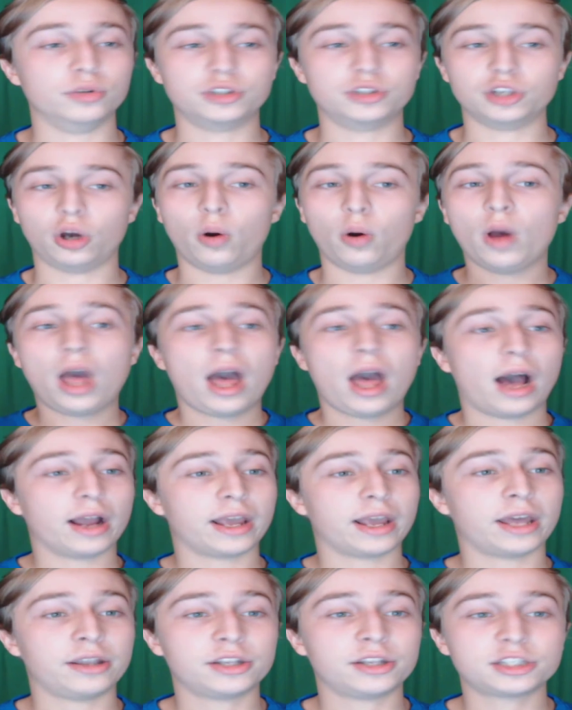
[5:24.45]
So,
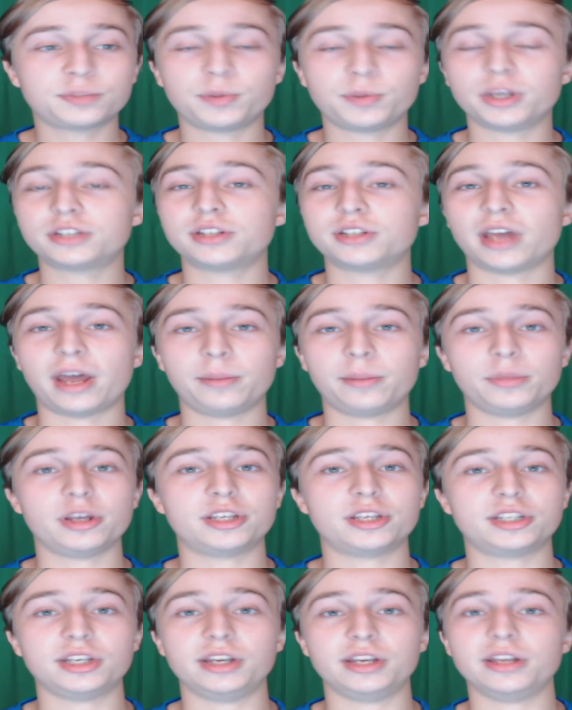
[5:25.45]
again, this speaks to
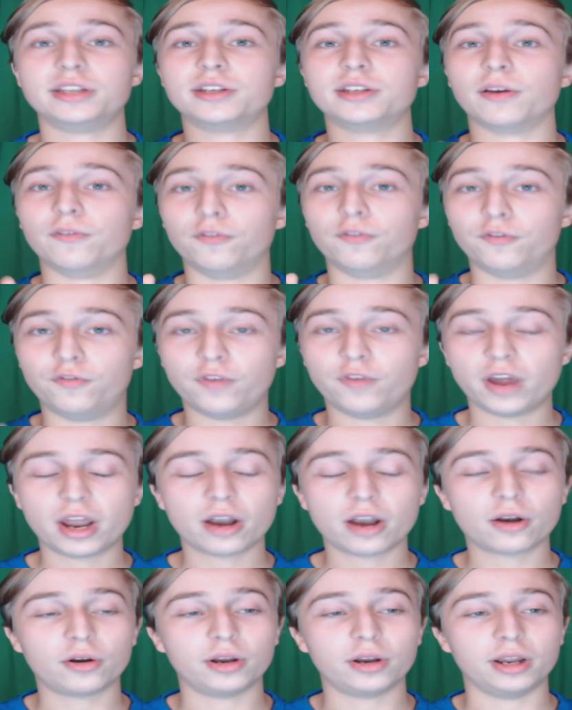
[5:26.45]
NBC's
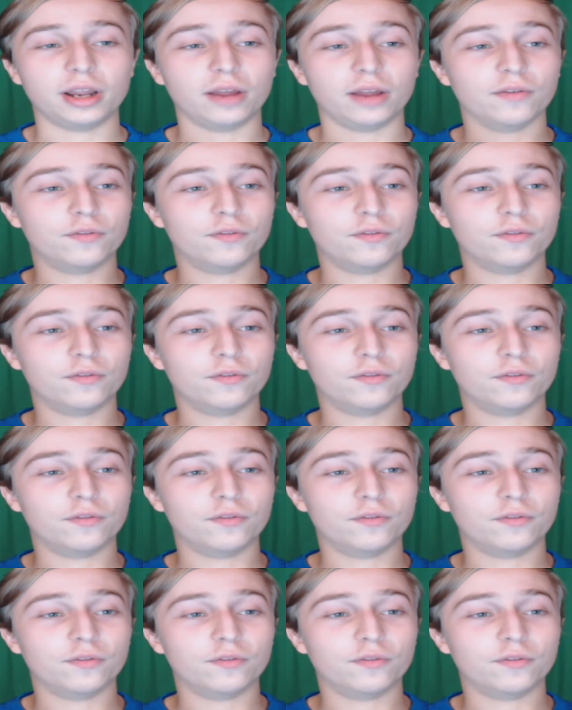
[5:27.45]
very,